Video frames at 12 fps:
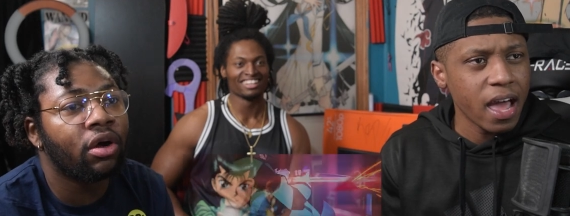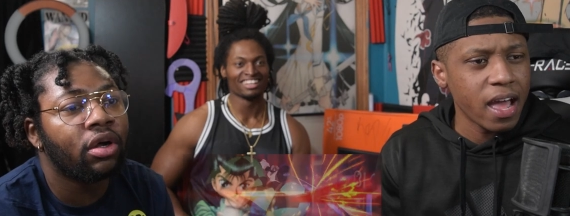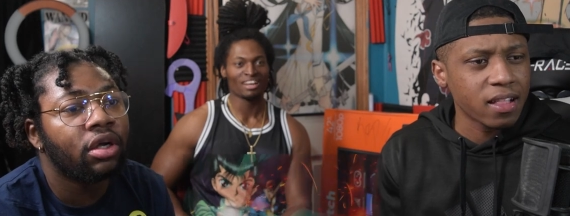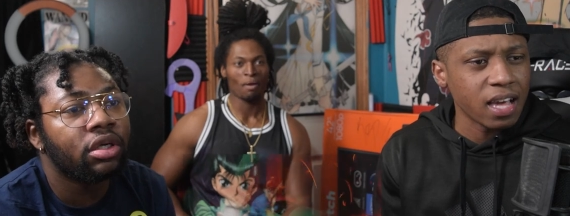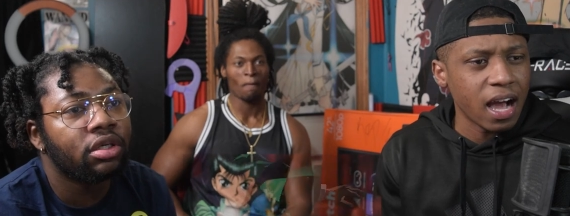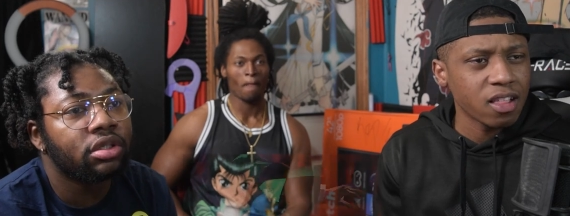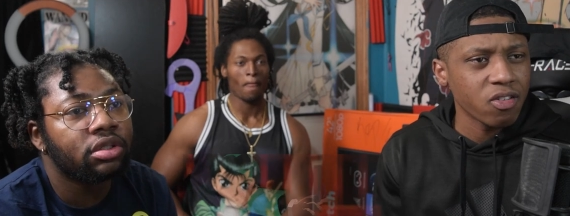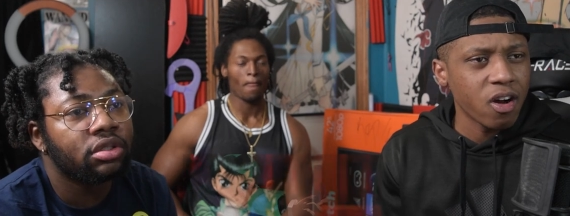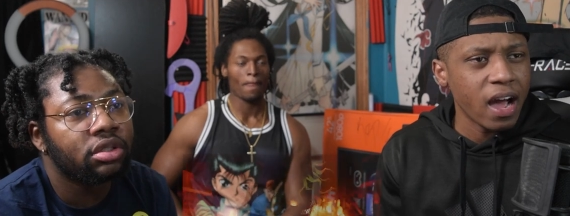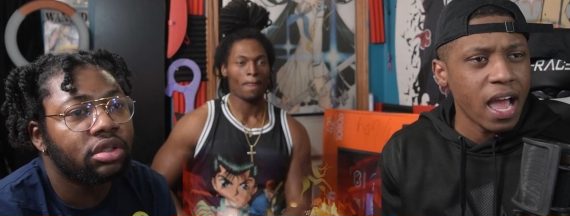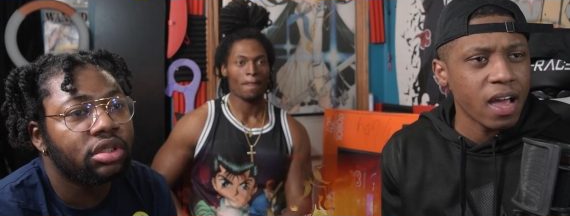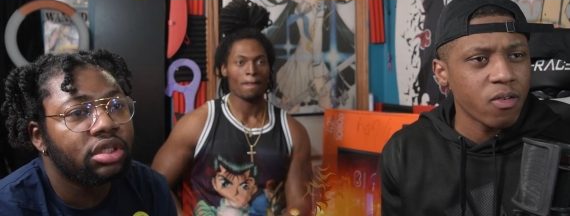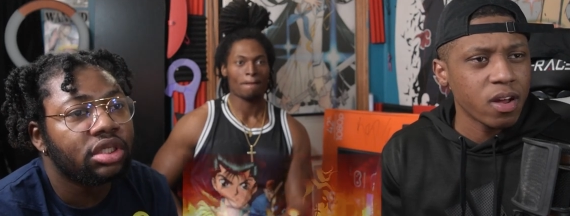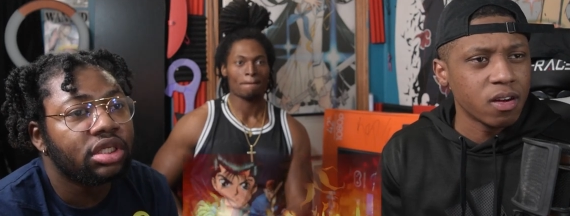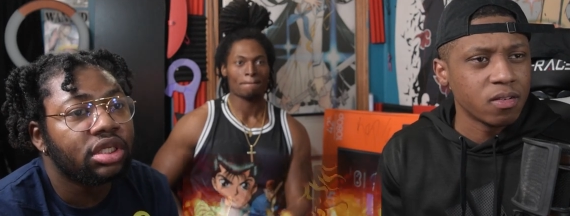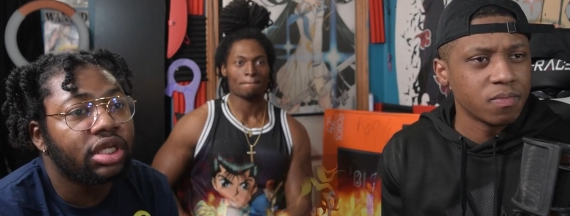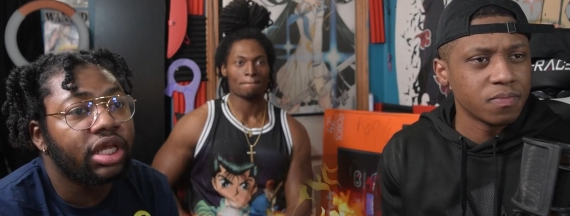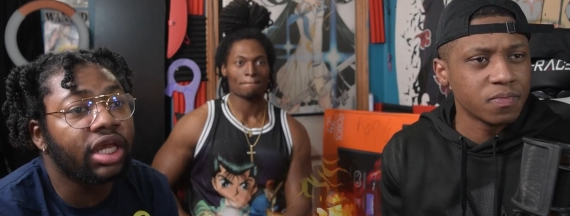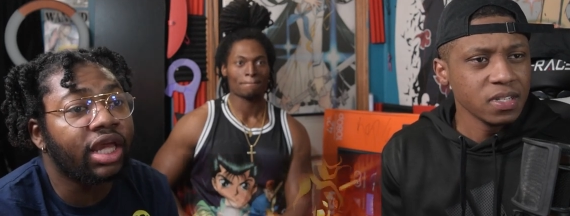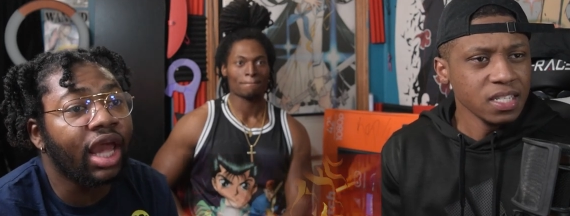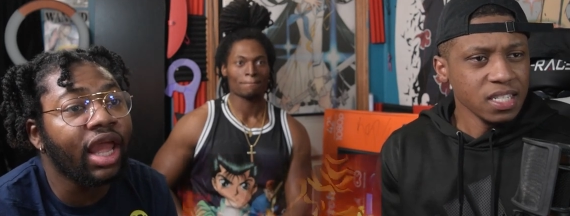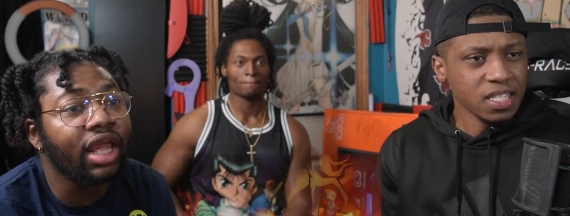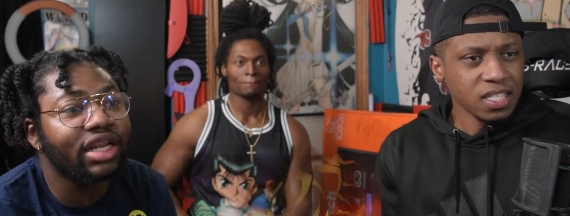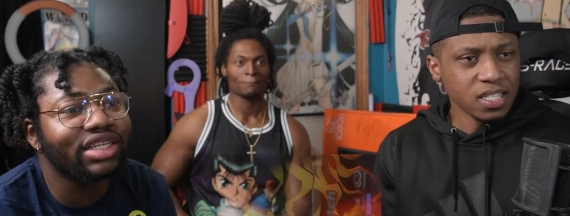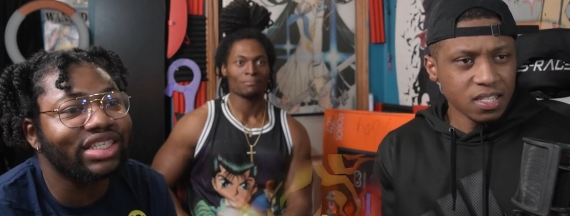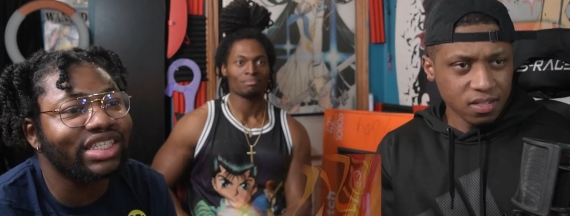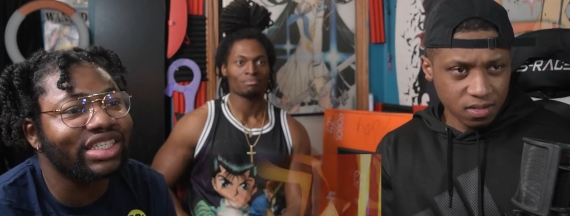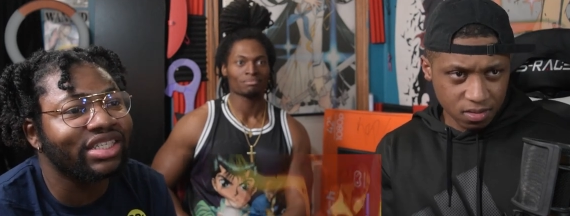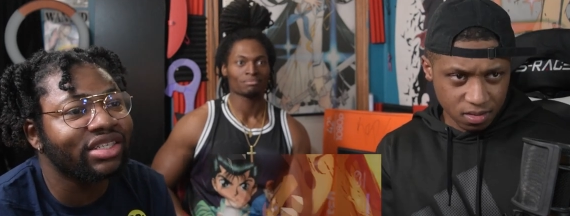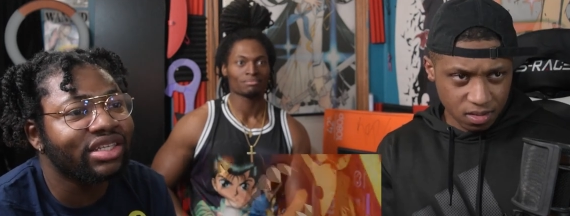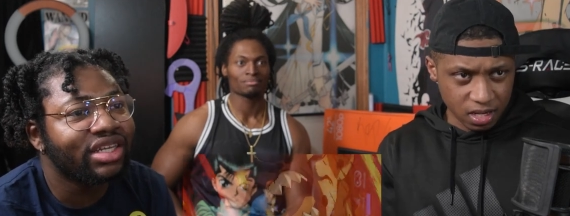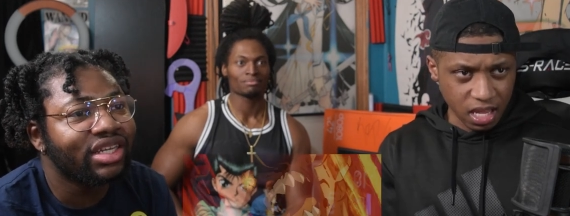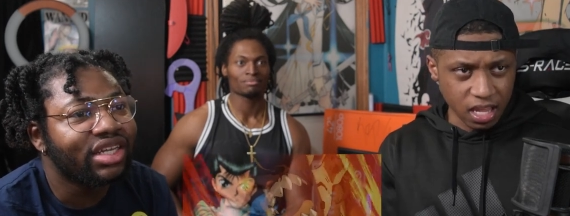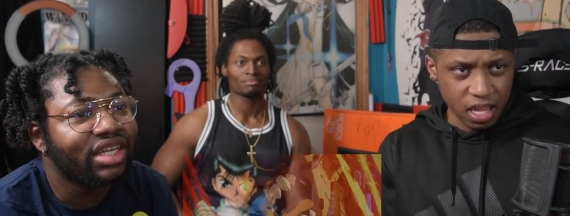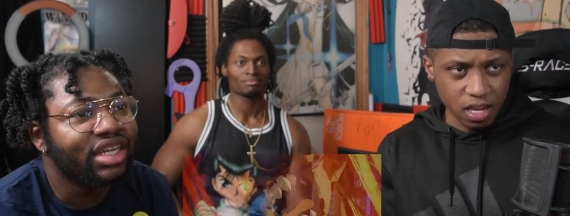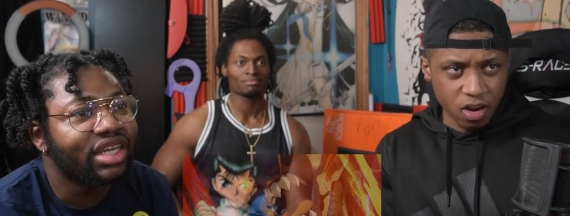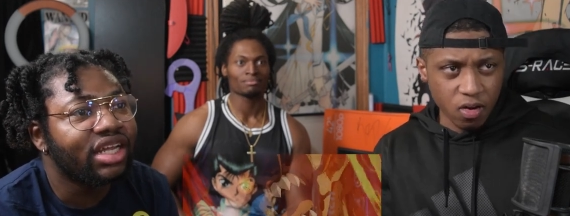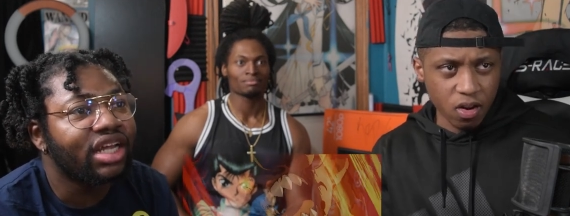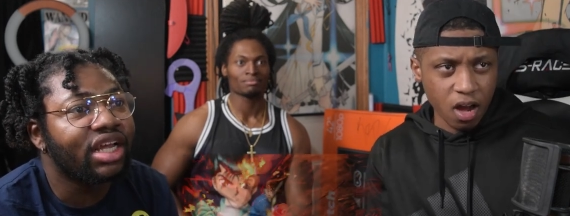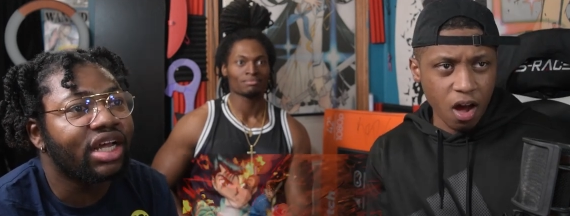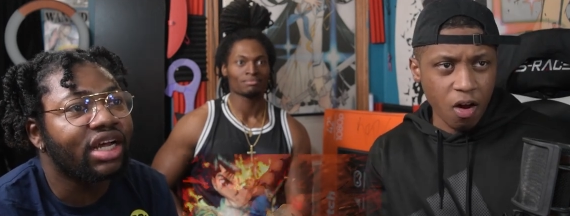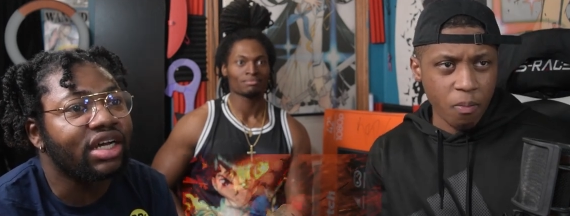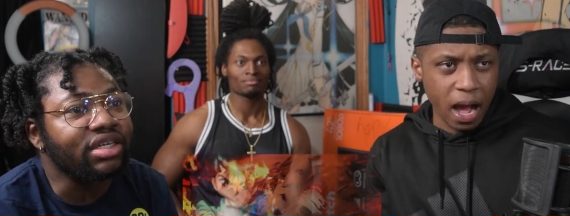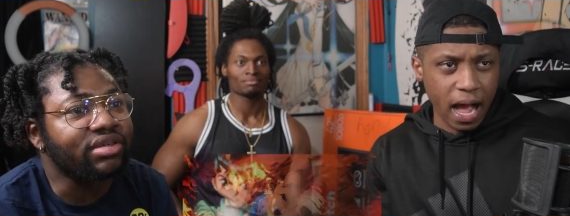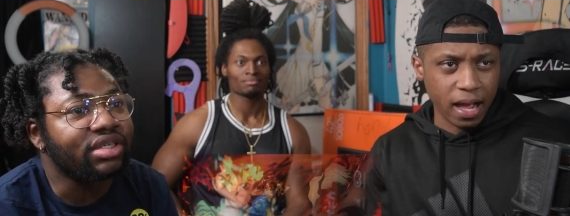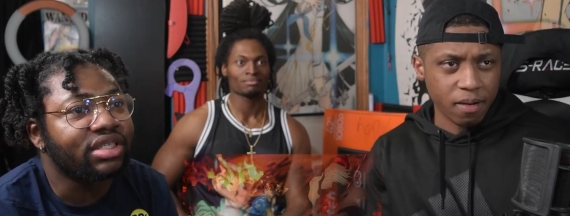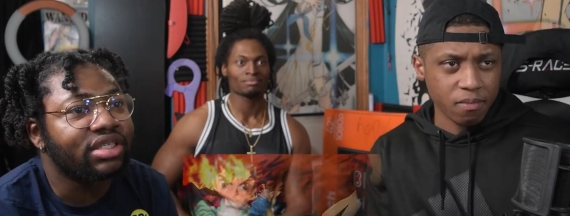Speaker 1: yeah, Tanjiro, hang with him. He can't, nigga. He doing, oh my,